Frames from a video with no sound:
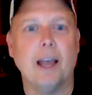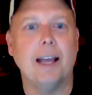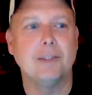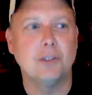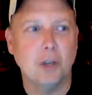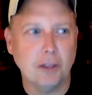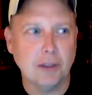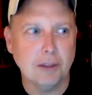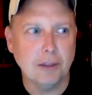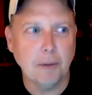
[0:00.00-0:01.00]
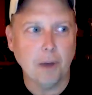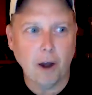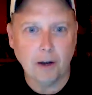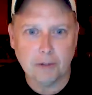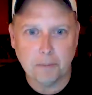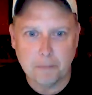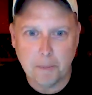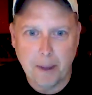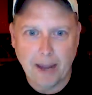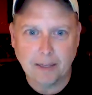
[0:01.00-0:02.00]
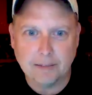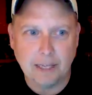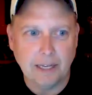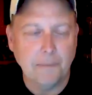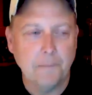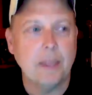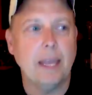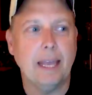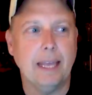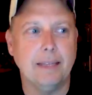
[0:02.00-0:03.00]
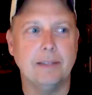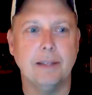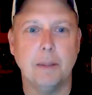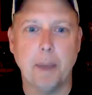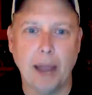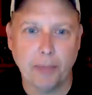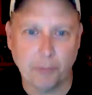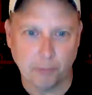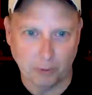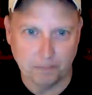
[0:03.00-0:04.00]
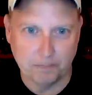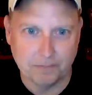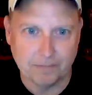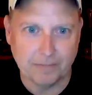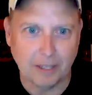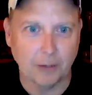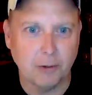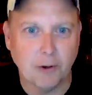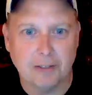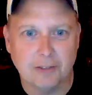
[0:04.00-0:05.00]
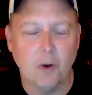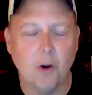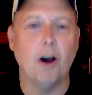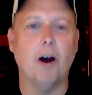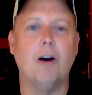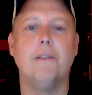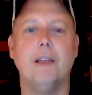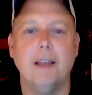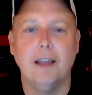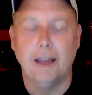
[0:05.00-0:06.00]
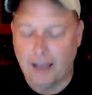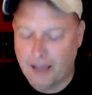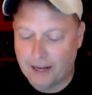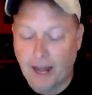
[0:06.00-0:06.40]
I took the magazine into the bathroom, across the hall, and